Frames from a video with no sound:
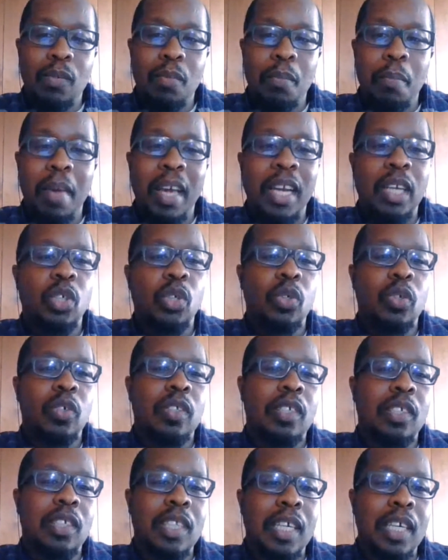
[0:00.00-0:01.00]
making sure
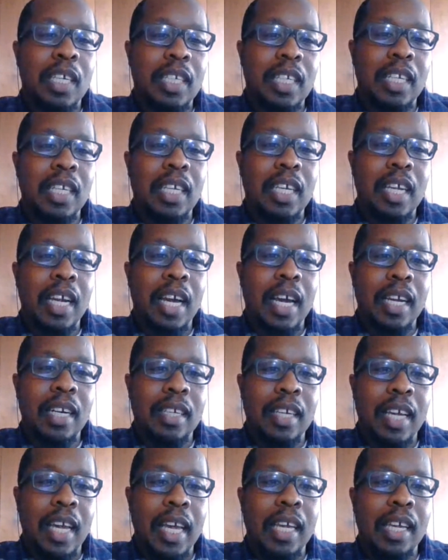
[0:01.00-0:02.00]
this thing didn't get out
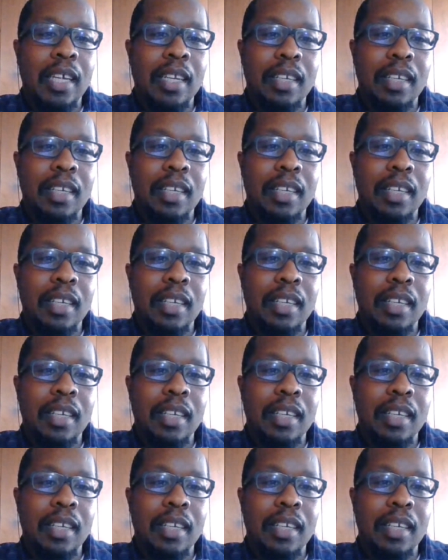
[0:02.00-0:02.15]
of hand,